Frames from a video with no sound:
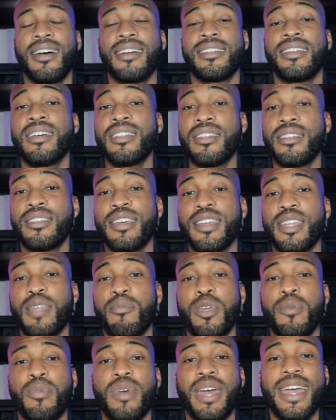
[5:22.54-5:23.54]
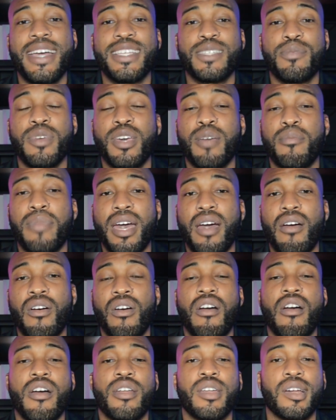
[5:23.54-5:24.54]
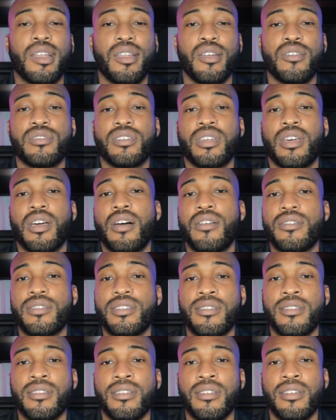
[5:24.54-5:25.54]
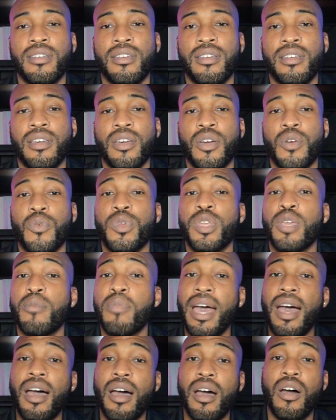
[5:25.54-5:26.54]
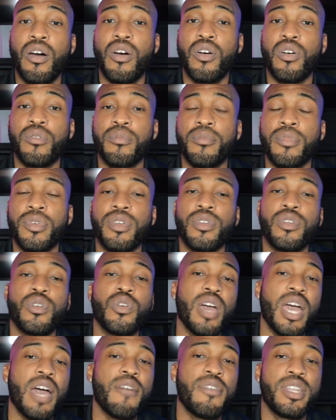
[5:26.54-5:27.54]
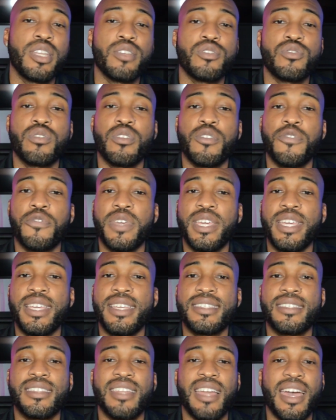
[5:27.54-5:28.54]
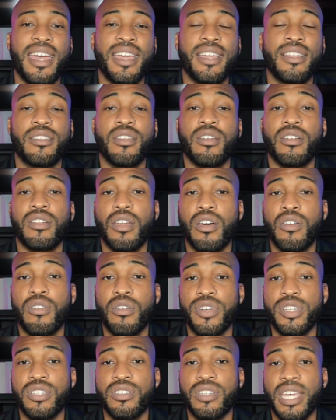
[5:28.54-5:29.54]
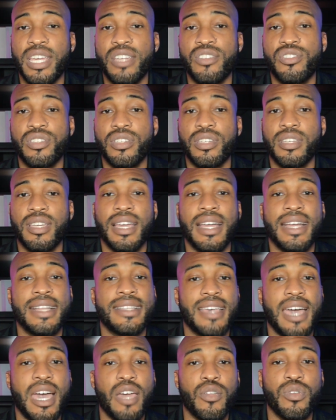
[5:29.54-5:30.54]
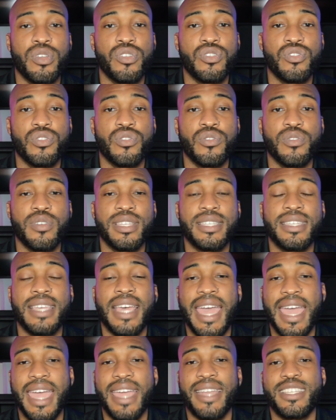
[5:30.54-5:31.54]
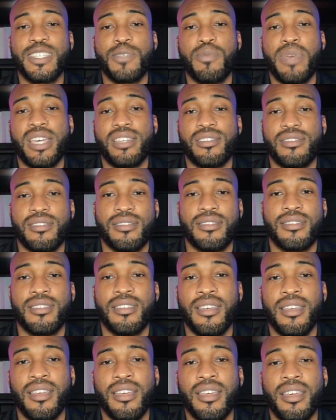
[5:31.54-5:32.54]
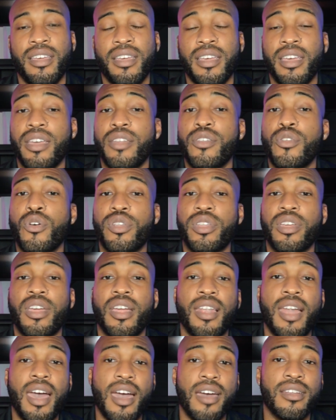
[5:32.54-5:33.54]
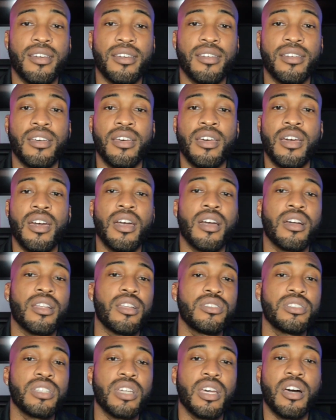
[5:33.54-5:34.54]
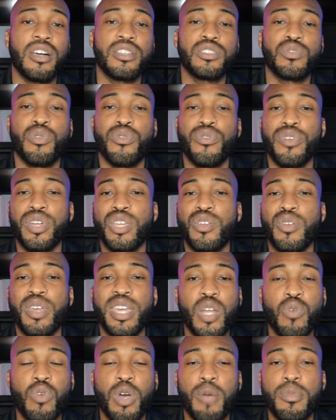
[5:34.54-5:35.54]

Another thing that people ask me about are the closing costs. When you buy a home, you'll have additional fees like their loan origination, title insurance, and inspections. In North Carolina, closing costs will range you anywhere